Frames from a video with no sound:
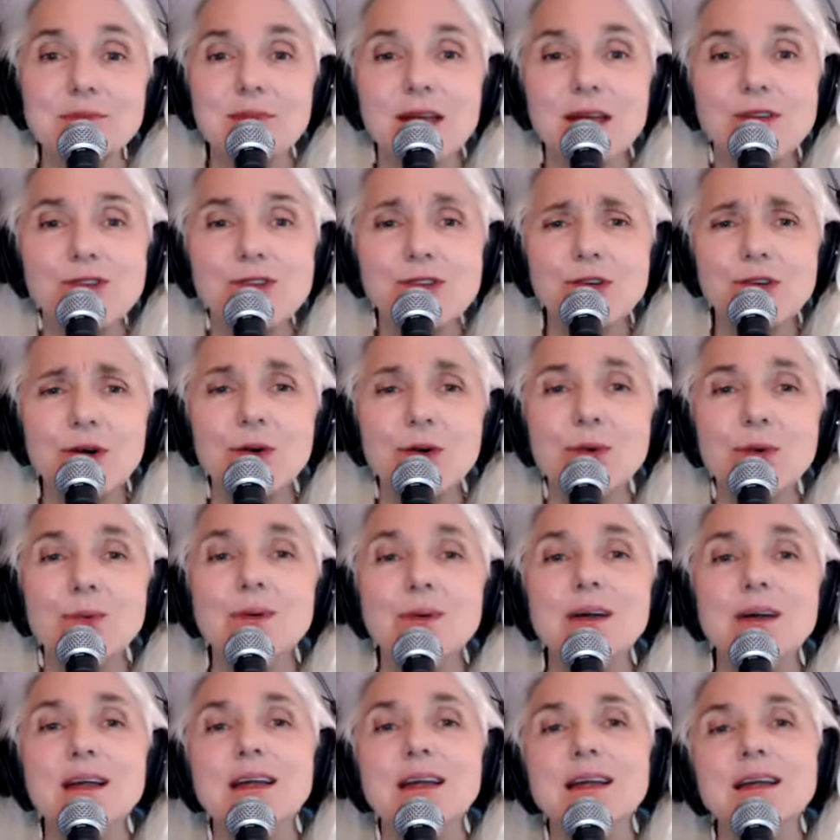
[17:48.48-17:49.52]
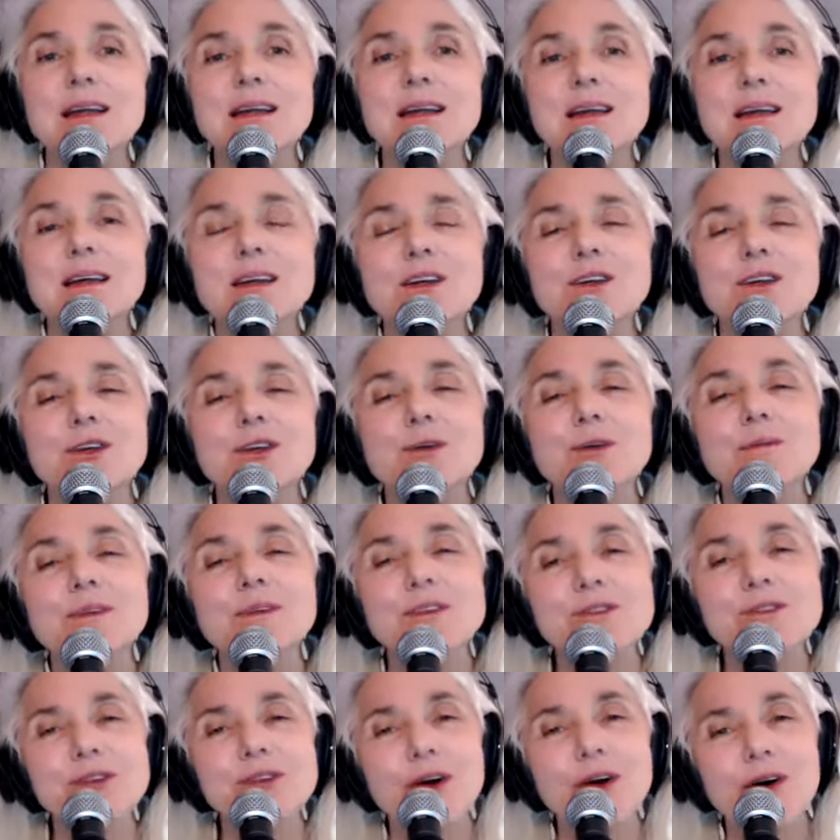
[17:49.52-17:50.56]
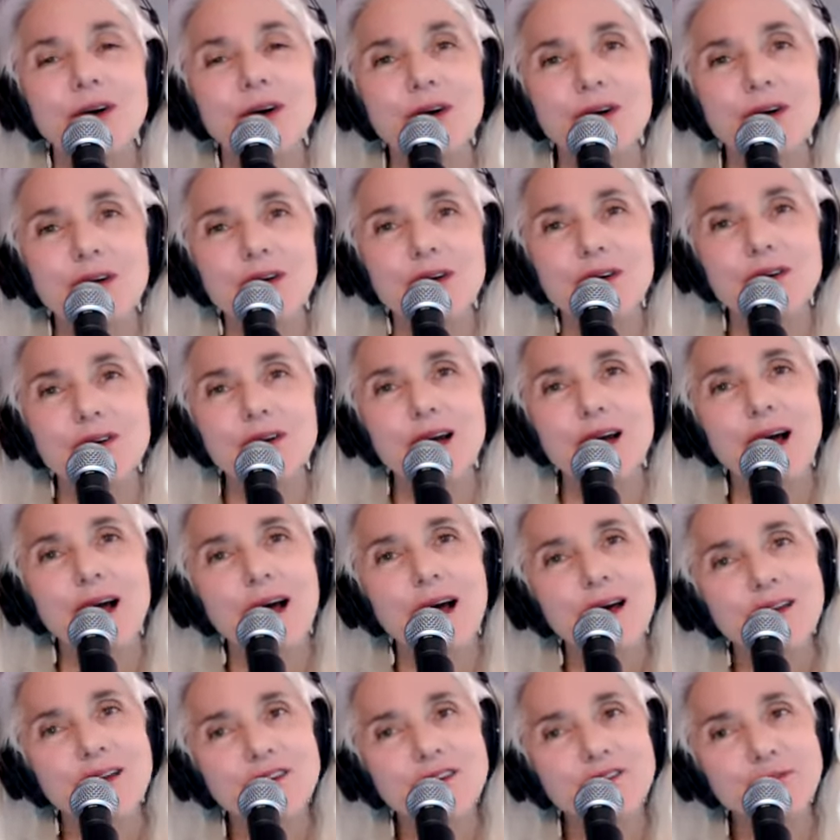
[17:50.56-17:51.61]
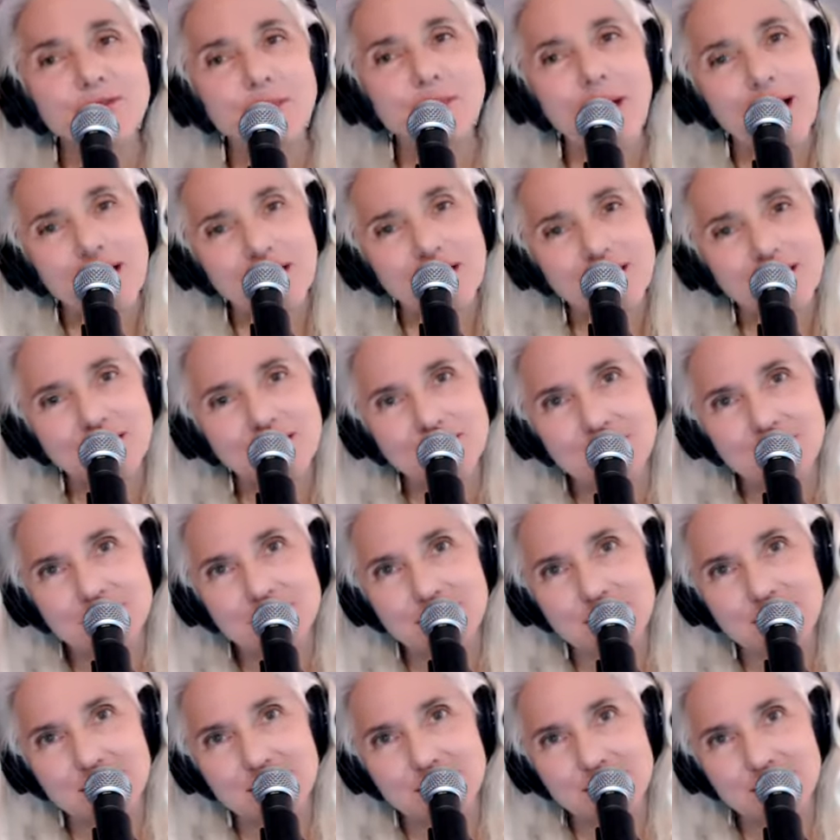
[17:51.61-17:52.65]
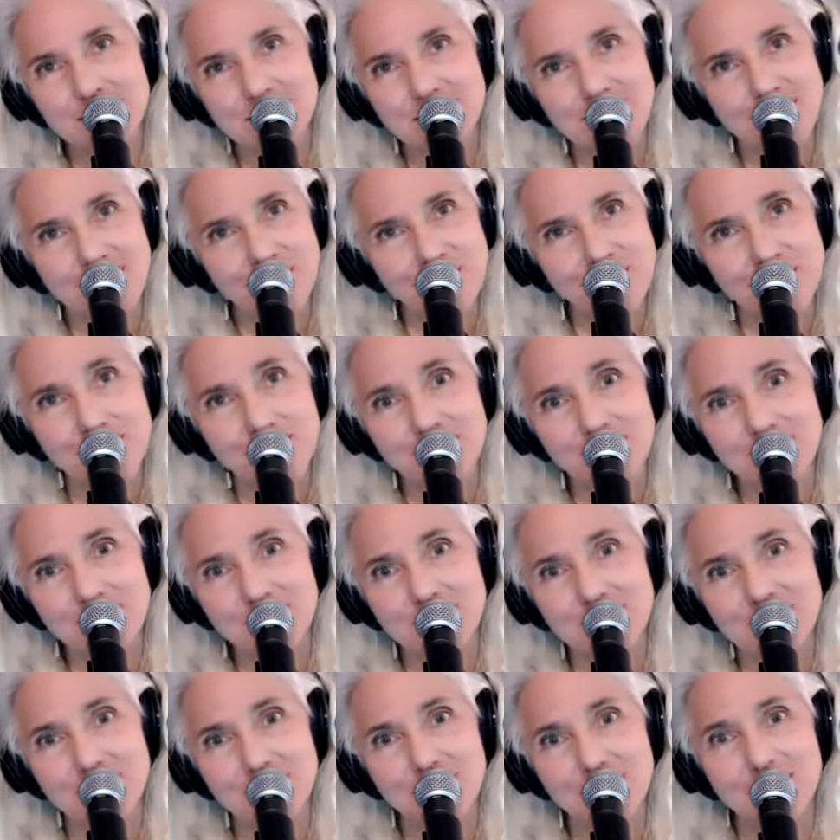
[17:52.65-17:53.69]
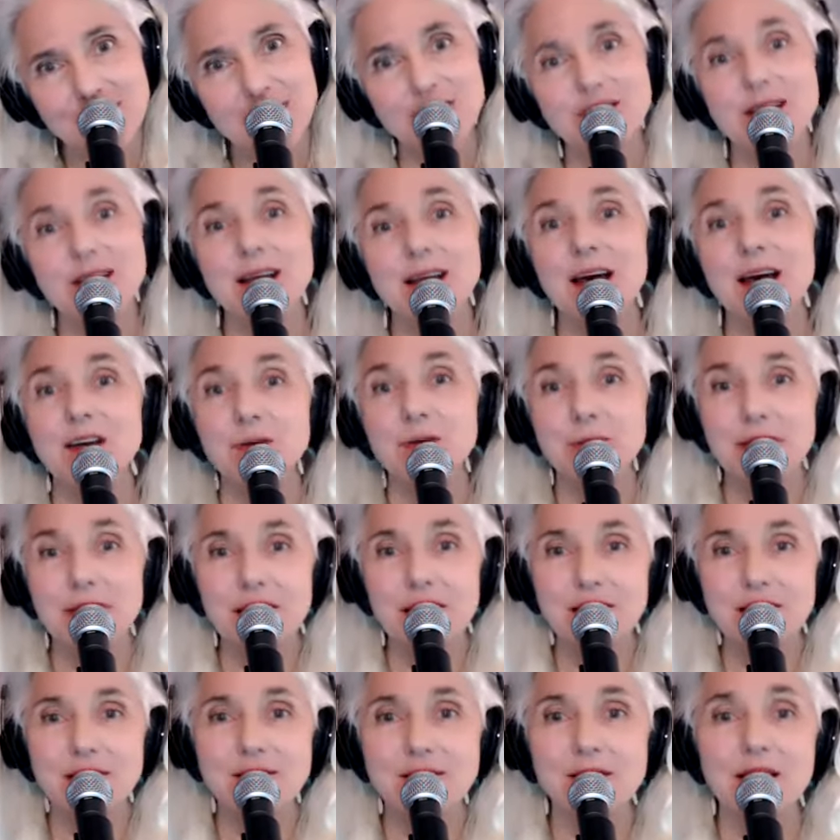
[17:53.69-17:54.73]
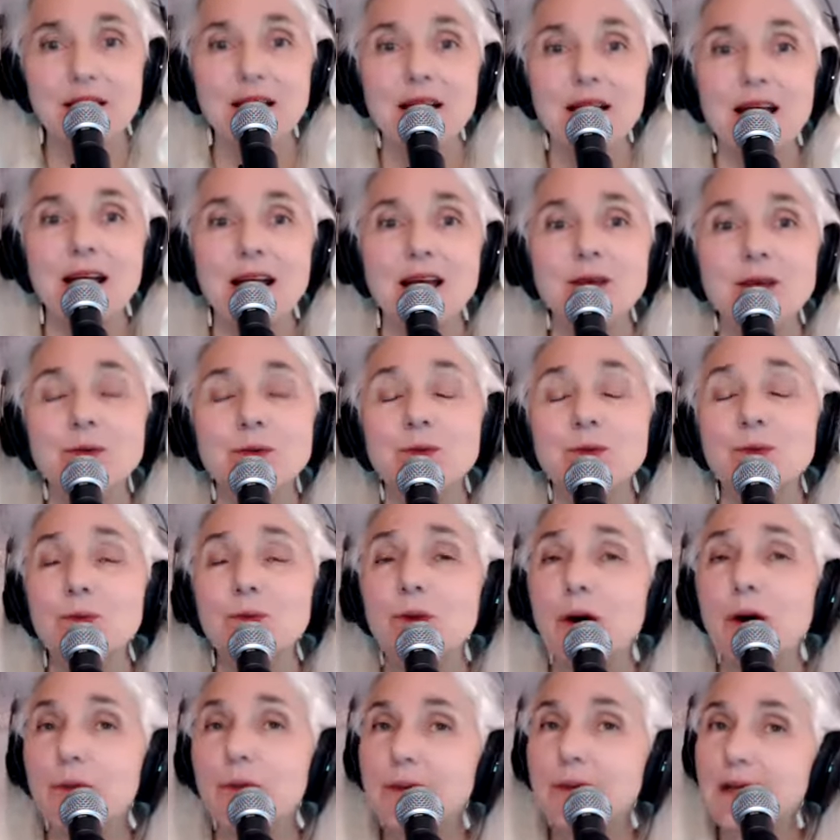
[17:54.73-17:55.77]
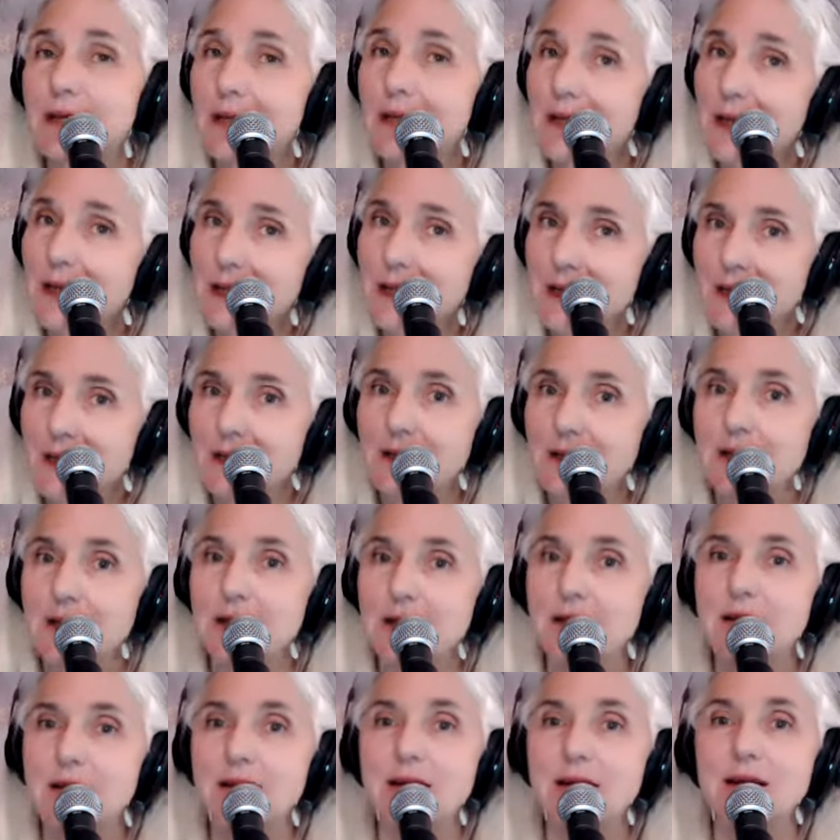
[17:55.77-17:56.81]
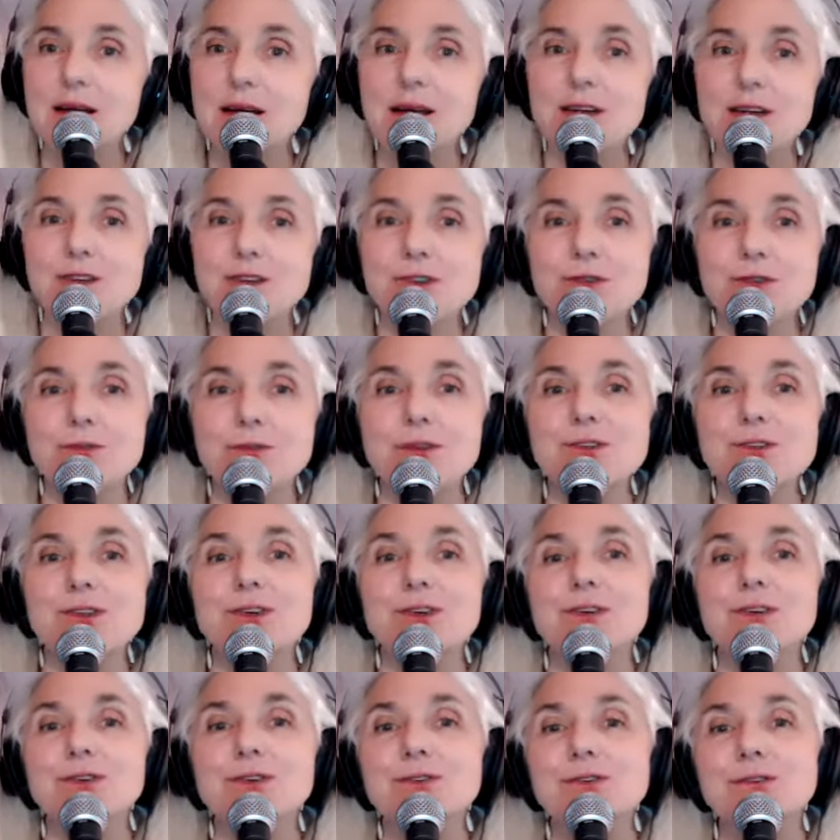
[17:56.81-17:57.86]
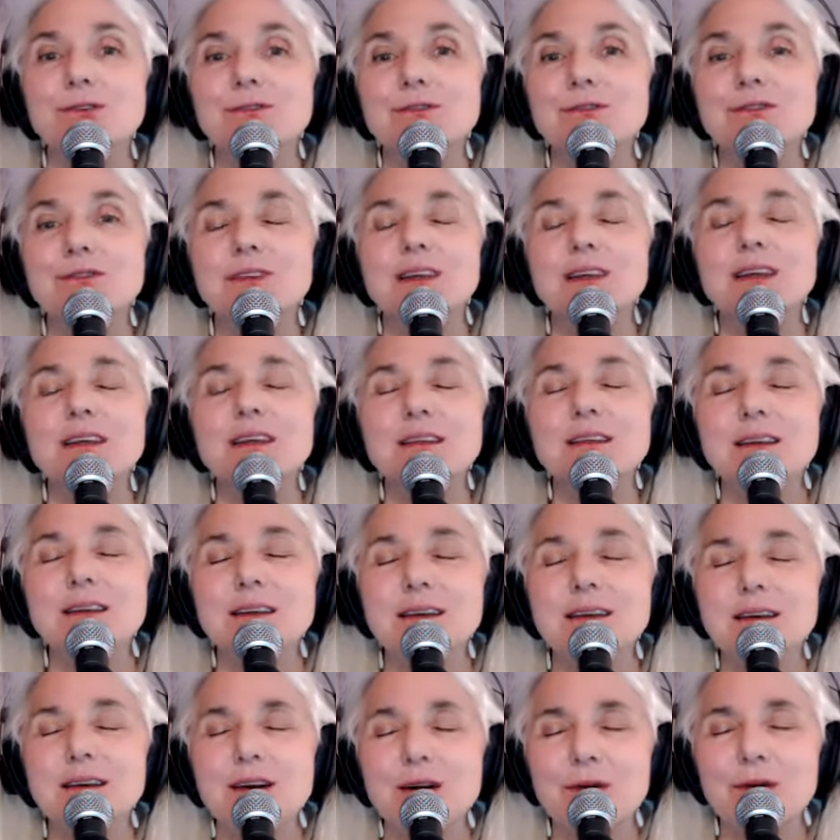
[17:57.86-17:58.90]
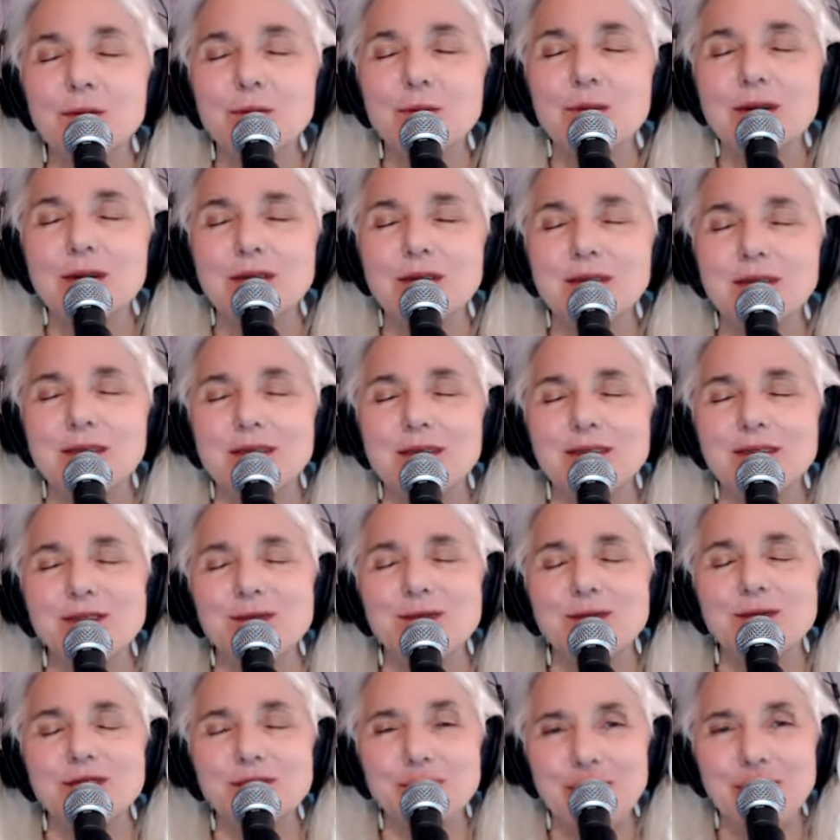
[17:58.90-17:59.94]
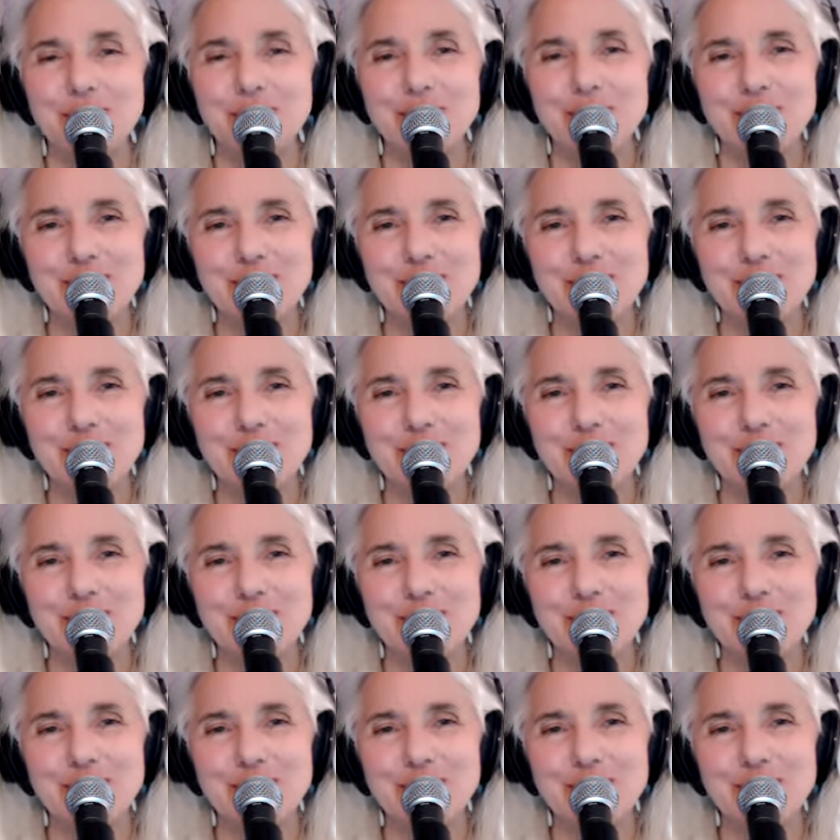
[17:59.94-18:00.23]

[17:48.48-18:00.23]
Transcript: So humans are out of balance with nature. They're living out of balance. And what we need is a return to feeling our oneness with Mother